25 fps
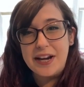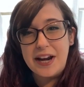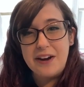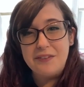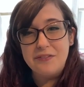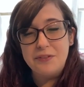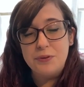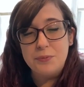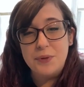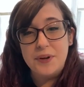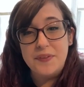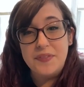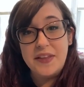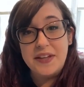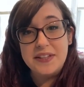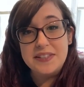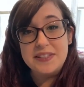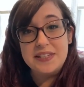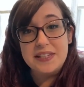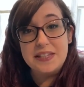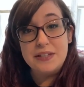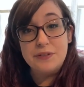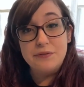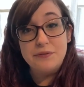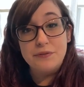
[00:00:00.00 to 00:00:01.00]
All right, everyone,
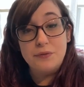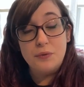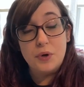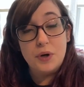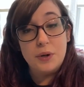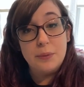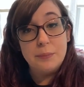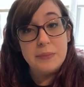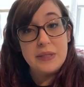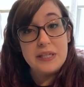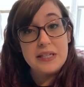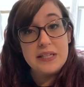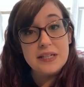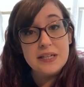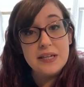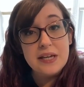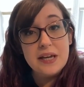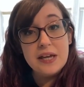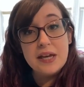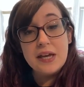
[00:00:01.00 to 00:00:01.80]
that's it for me.